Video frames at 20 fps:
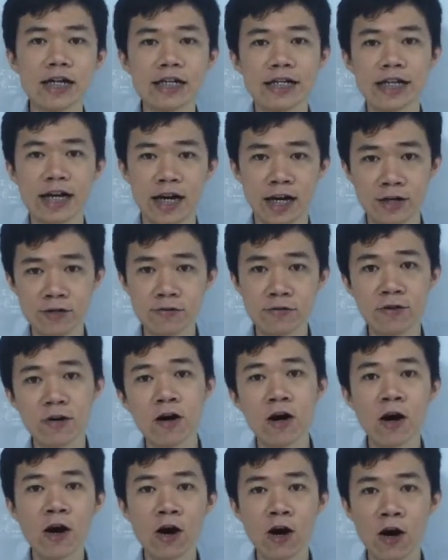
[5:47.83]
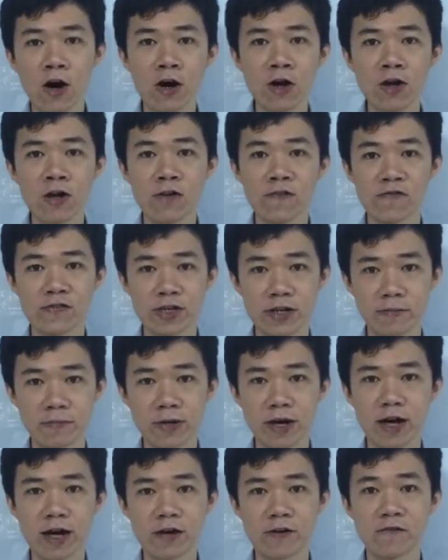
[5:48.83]
Now, all of
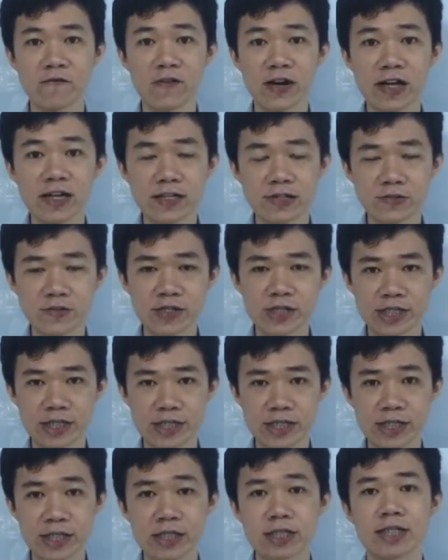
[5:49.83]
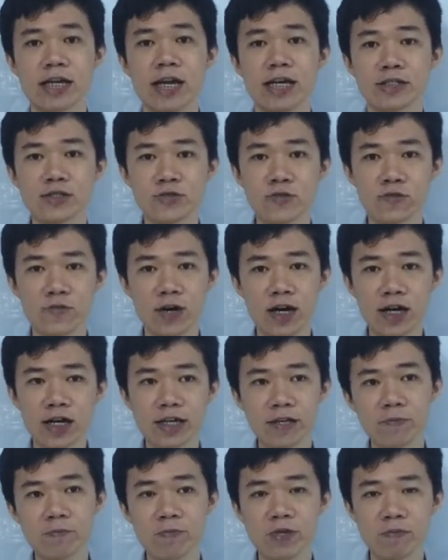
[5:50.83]
them are valid reasons as to
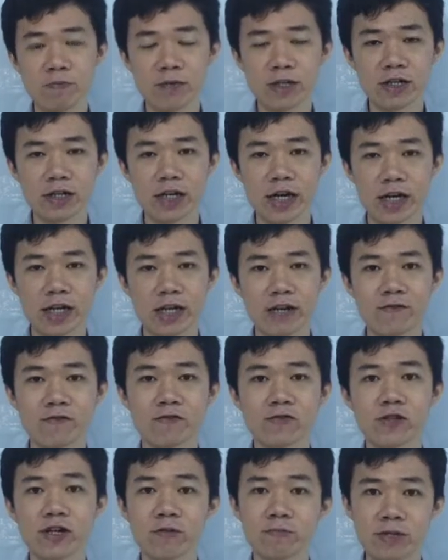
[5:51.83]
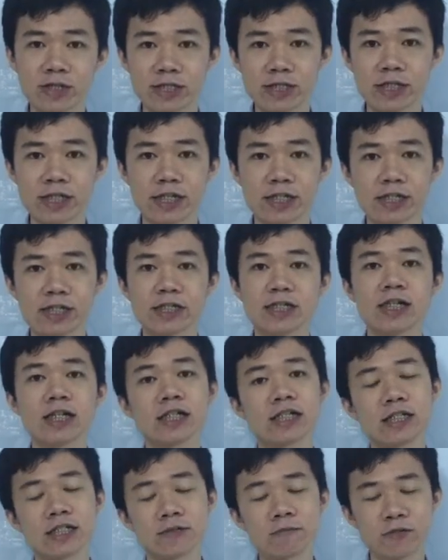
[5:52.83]
why people can have troubles in
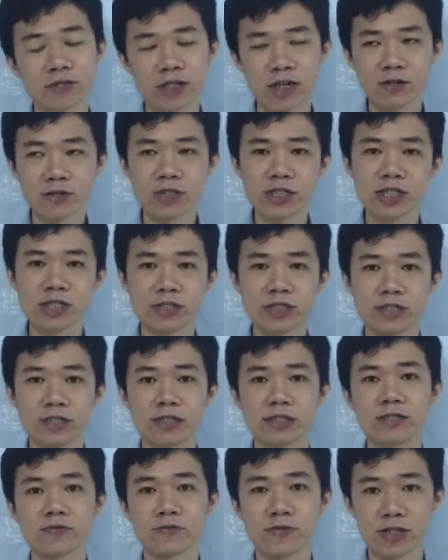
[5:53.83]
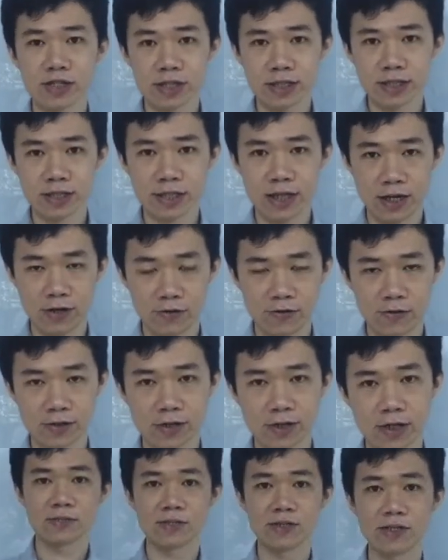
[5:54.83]
pronouncing the R sound.
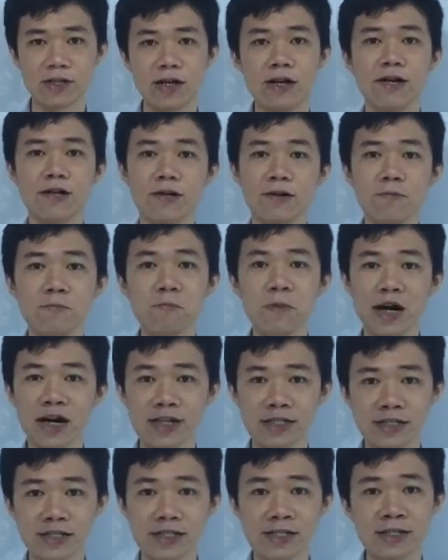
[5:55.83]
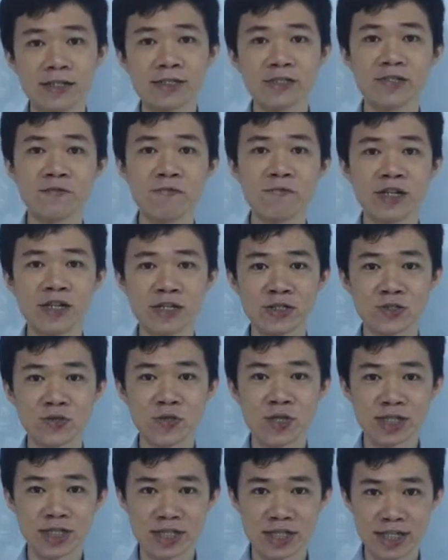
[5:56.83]
But the biggest
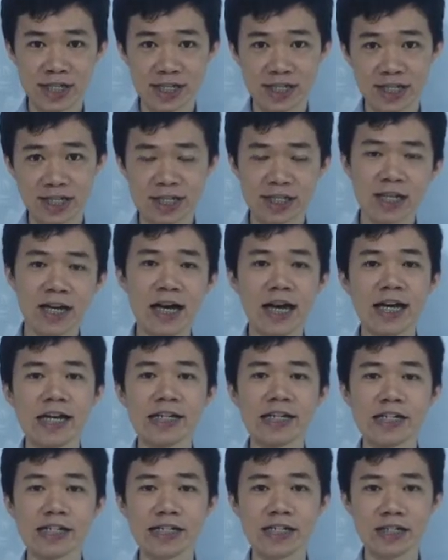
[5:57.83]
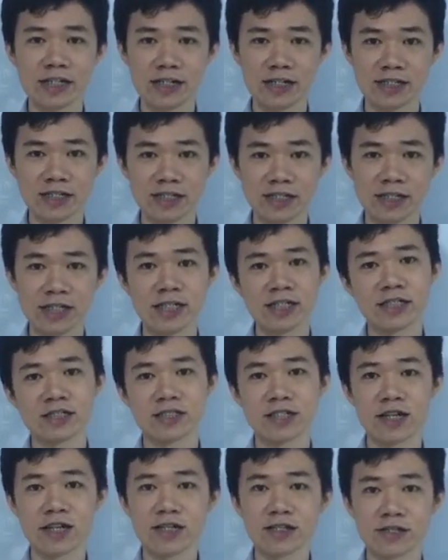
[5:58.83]
reason is, in English,
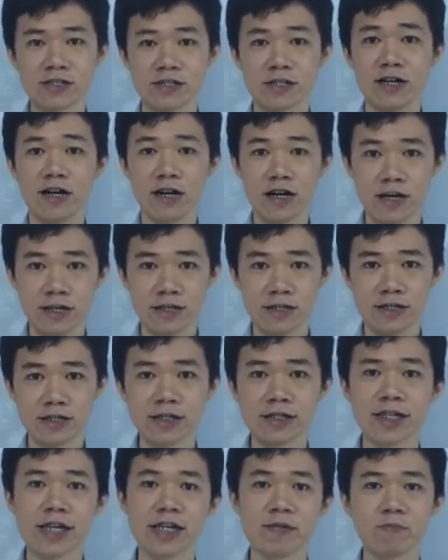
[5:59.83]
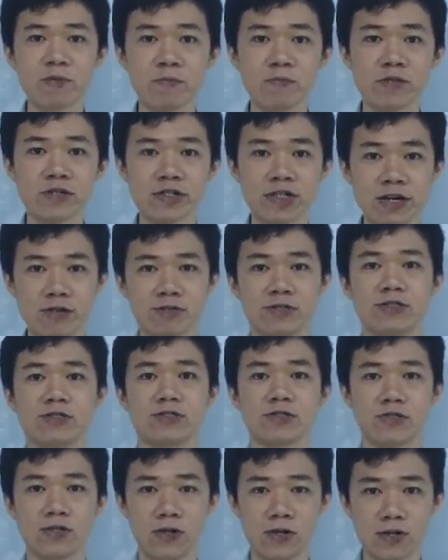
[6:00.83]
the letter R can be pronounced
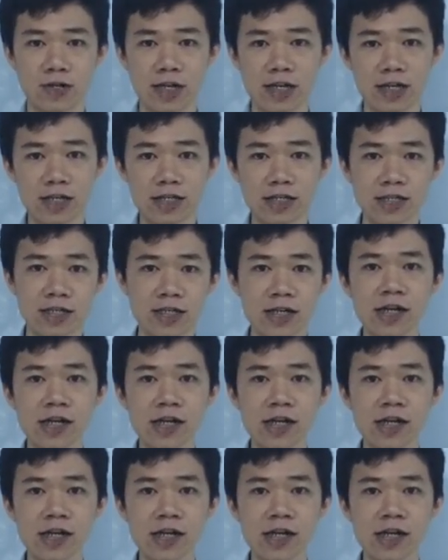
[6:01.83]
strongly,